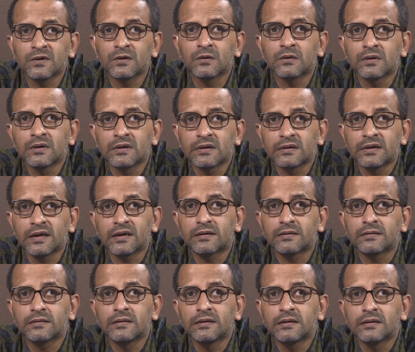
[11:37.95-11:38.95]
No,
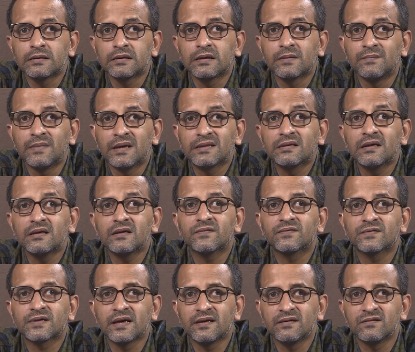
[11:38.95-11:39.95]
that the method
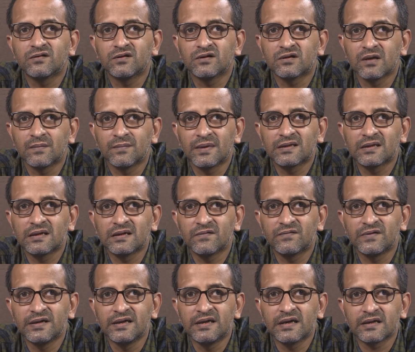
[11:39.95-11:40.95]
of science is the method
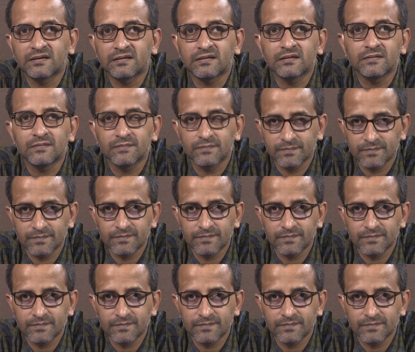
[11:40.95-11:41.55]
of induction.